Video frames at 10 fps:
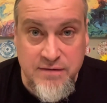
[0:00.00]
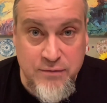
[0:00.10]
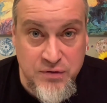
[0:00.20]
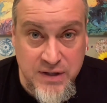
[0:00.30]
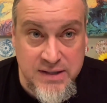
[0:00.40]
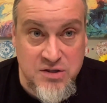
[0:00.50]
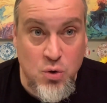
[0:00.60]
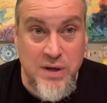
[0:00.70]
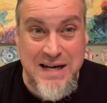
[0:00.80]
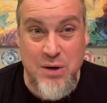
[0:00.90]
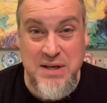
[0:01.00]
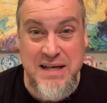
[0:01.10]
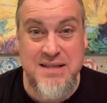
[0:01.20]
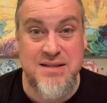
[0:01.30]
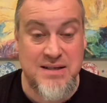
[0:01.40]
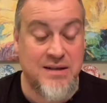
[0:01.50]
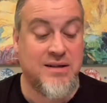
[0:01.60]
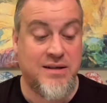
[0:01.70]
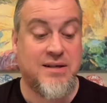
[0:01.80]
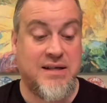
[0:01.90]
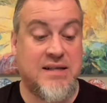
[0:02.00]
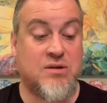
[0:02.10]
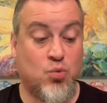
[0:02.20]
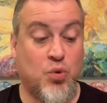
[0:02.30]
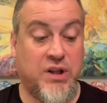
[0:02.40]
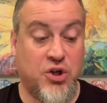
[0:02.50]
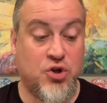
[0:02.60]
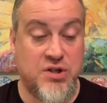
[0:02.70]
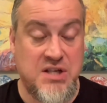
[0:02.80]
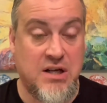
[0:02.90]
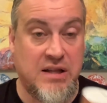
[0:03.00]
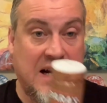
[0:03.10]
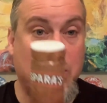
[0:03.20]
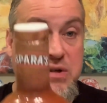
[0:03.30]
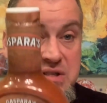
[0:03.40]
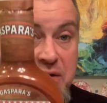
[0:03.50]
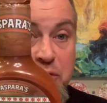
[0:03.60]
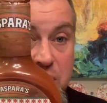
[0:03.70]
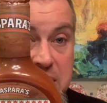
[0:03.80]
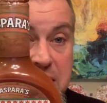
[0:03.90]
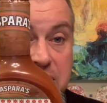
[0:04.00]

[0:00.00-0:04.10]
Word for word: of everything is going nowadays is a really good deal. And I would definitely get